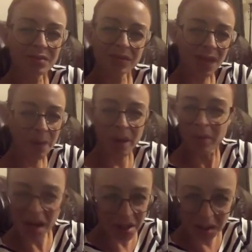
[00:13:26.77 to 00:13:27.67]
tell me I'm
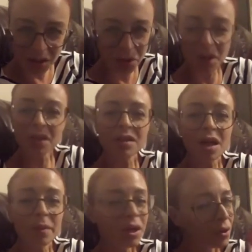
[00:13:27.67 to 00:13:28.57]
nuts or tell
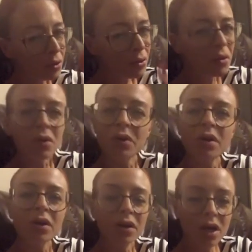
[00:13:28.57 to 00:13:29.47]
me you're cool
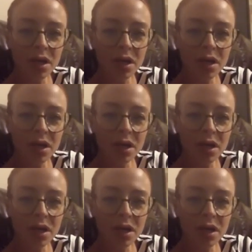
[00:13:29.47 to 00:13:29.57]
or